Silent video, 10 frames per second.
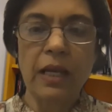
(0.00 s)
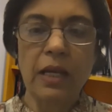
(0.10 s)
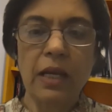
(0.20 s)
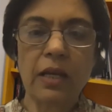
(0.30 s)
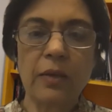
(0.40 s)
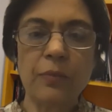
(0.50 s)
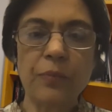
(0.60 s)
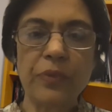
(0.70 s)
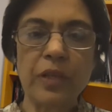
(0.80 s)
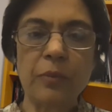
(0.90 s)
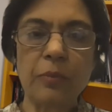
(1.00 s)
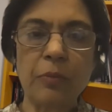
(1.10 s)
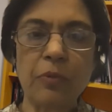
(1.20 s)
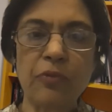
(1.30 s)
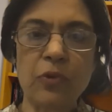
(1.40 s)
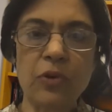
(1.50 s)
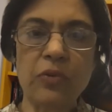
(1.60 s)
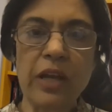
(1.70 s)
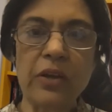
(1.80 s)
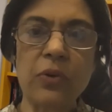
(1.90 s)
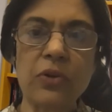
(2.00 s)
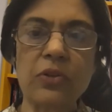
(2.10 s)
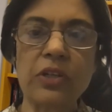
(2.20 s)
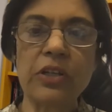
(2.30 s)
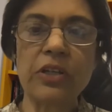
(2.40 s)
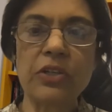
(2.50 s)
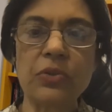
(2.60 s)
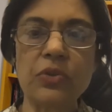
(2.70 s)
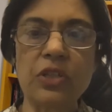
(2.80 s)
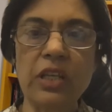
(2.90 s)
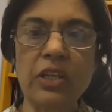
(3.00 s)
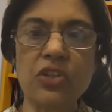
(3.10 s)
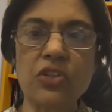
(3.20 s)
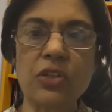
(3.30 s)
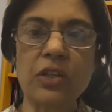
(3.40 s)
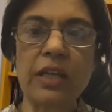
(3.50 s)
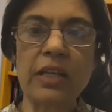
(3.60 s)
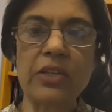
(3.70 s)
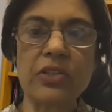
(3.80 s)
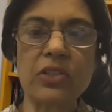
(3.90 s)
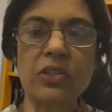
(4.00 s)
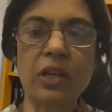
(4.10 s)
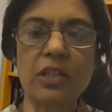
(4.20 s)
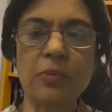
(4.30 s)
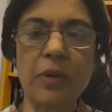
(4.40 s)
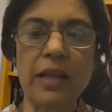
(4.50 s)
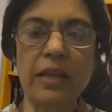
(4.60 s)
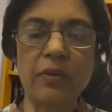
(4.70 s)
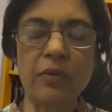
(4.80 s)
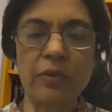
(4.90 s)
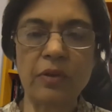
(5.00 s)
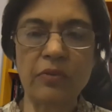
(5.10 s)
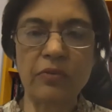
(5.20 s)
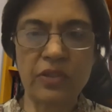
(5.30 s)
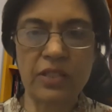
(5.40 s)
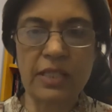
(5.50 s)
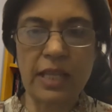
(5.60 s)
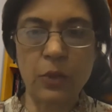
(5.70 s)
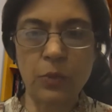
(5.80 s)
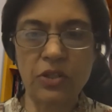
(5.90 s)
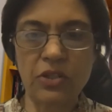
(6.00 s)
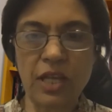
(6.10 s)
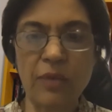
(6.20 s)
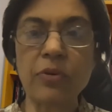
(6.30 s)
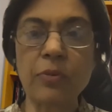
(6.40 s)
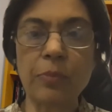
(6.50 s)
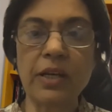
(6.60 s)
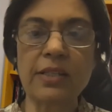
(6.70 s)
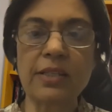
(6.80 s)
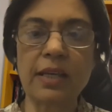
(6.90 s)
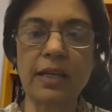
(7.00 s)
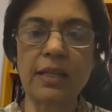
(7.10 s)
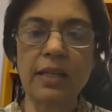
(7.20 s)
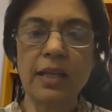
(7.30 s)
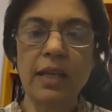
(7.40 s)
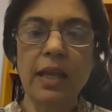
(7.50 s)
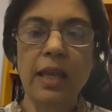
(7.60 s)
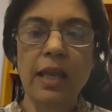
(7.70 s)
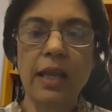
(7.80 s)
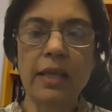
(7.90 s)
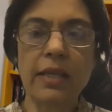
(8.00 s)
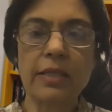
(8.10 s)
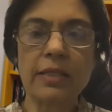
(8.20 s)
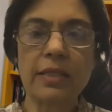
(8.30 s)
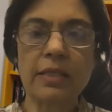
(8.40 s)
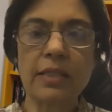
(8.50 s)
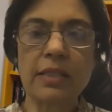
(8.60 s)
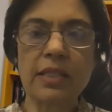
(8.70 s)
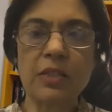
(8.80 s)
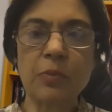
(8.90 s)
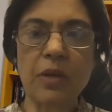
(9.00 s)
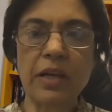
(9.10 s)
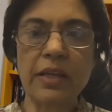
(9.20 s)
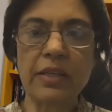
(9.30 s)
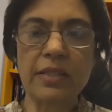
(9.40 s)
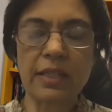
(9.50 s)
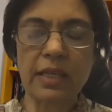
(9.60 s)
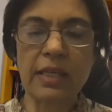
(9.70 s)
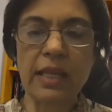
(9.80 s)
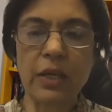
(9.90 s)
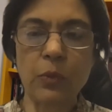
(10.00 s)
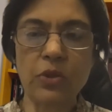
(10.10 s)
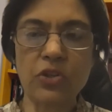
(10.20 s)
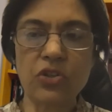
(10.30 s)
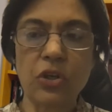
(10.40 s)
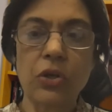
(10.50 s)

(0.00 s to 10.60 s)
But before I go on to Learning to Teach, English is not my first language. I'm from Pakistan. And this is my second language.